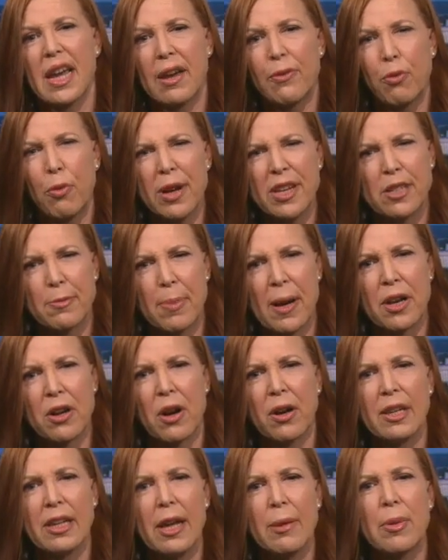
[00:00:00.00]
If we spend
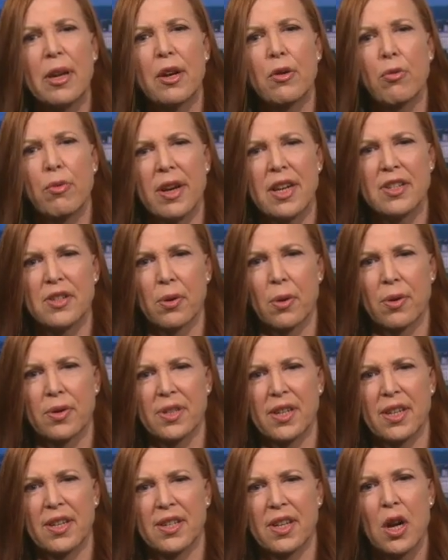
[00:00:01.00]
our limited
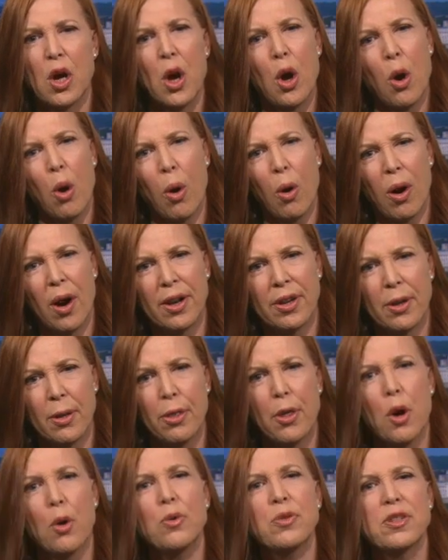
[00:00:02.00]
resources on
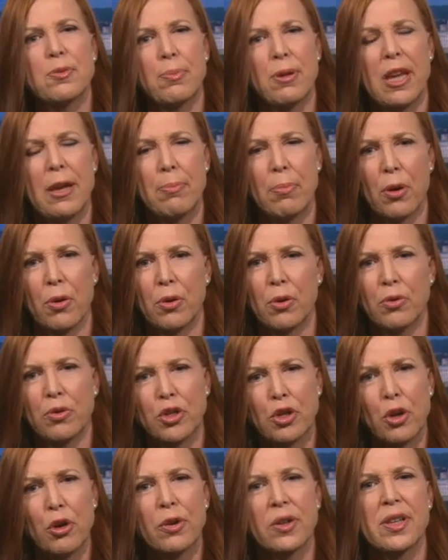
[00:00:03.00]
those people who
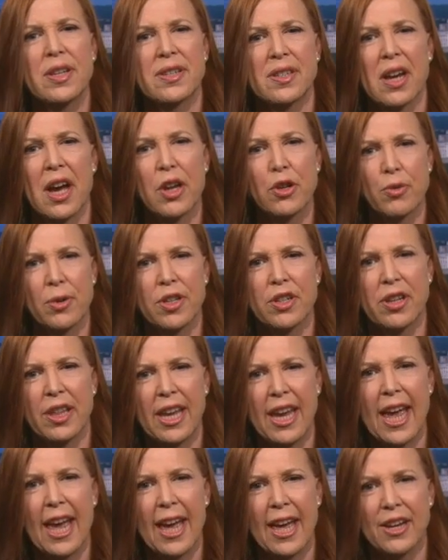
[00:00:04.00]
took this country to
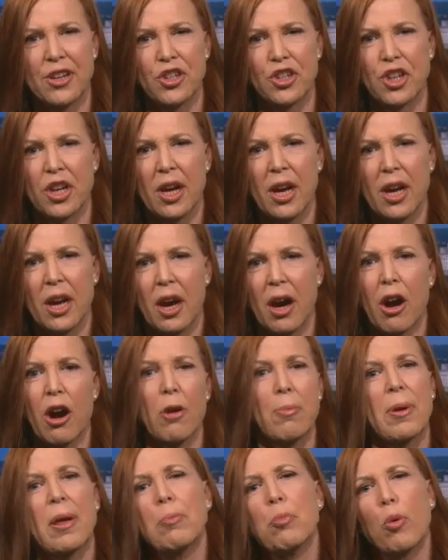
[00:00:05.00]
the edge,
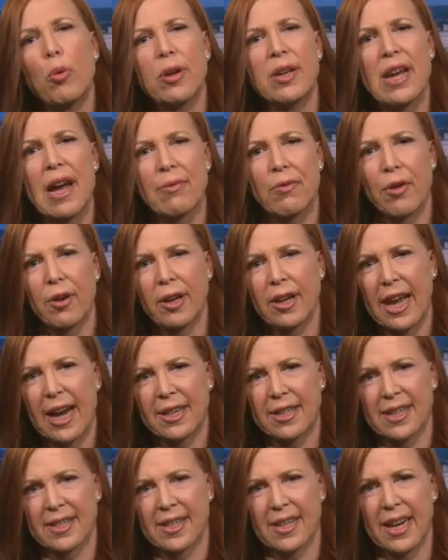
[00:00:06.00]
our people would never
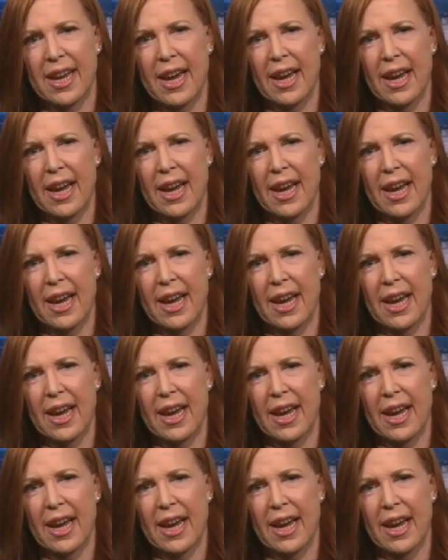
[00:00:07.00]
elect us